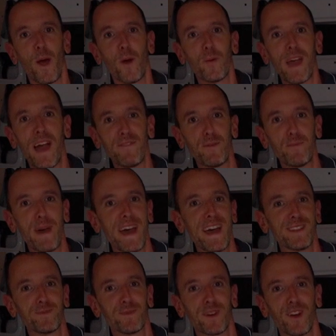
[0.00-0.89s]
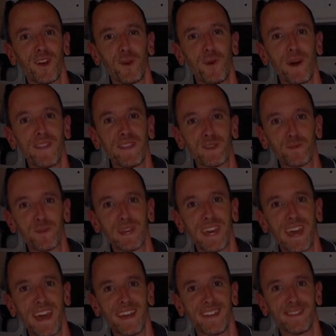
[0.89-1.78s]
We have a bed, we're going away this
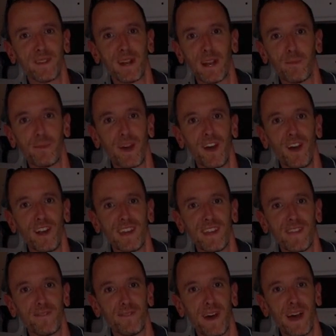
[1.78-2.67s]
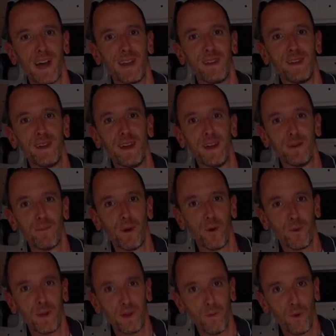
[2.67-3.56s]
weekend, a little bit early in the van, but
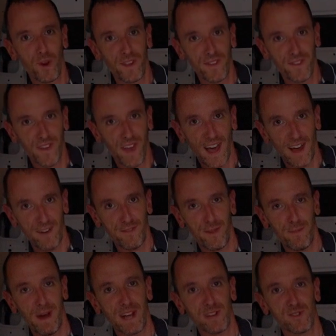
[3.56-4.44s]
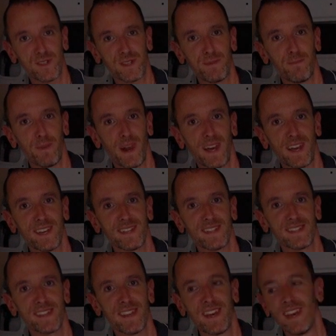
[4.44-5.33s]
we wanted to have the mattress in
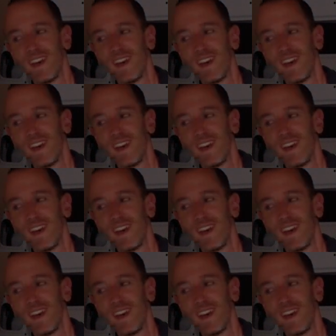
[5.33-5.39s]
place,